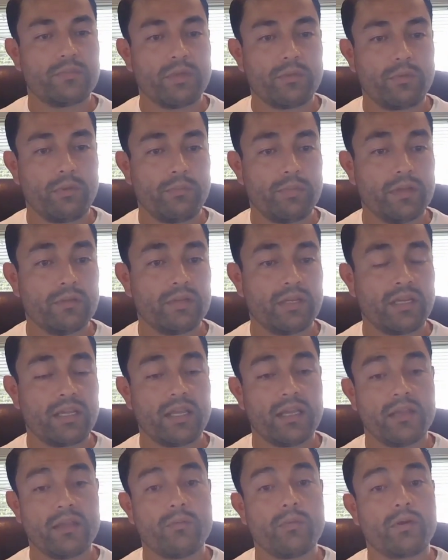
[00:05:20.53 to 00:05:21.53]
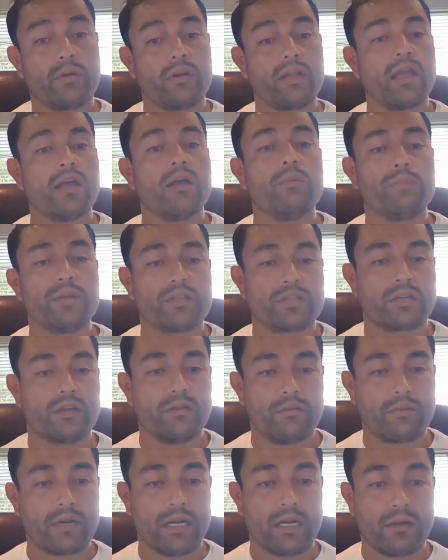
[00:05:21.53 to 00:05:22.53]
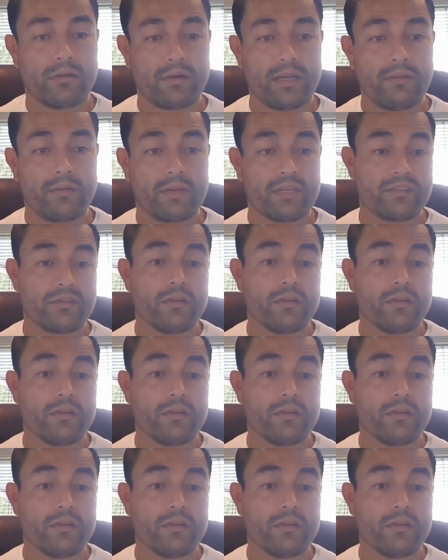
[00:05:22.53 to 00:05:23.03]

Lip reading: that we're building here that we're going to help each other out, right? Because